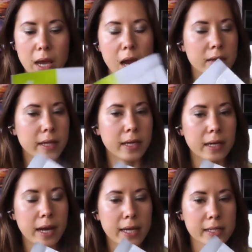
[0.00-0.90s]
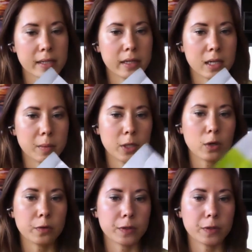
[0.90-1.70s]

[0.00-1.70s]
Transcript: and then it has a little bit of